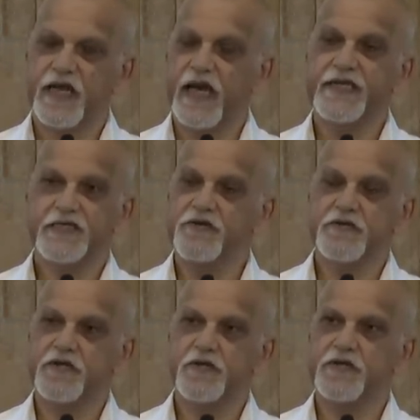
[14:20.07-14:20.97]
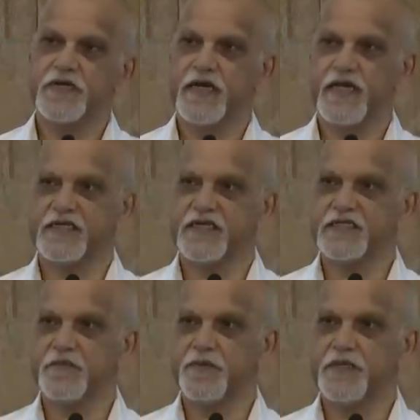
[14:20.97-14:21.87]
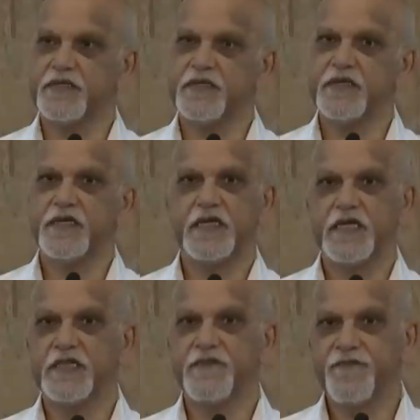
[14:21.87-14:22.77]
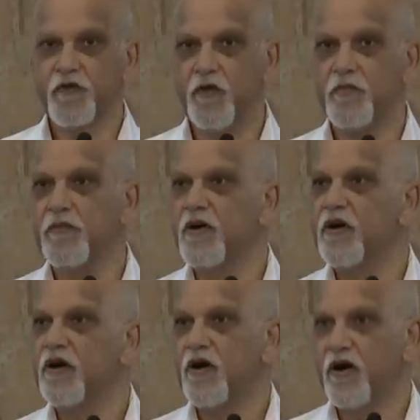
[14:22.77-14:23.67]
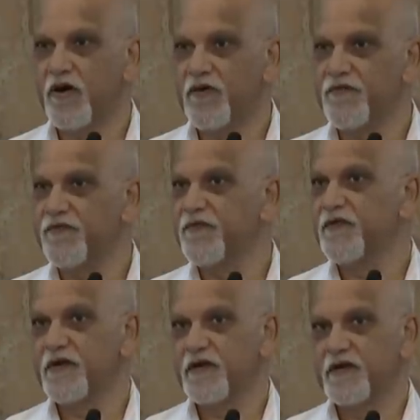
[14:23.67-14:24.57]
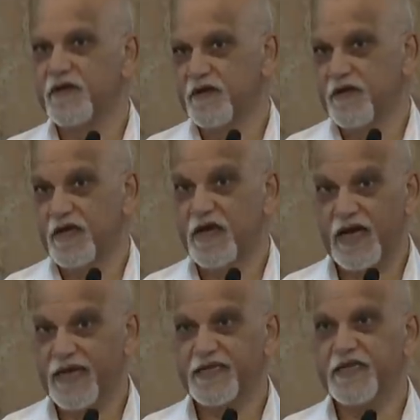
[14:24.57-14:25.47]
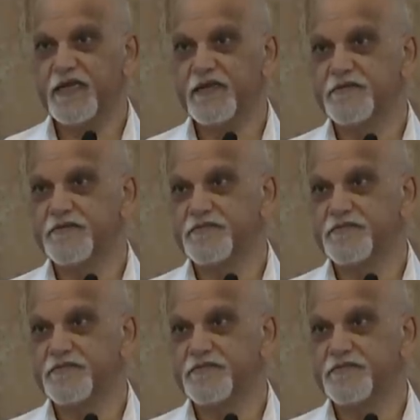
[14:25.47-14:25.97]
I don't look at discipline in the form of hiding.